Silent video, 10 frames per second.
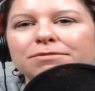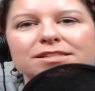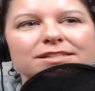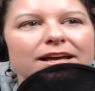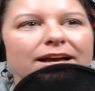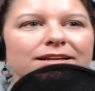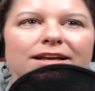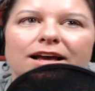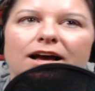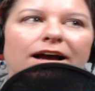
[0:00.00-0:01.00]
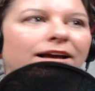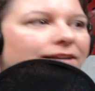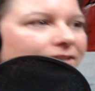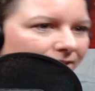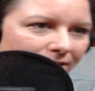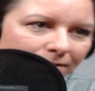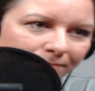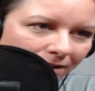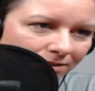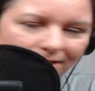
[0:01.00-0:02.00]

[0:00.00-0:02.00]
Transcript: just like I got to get emails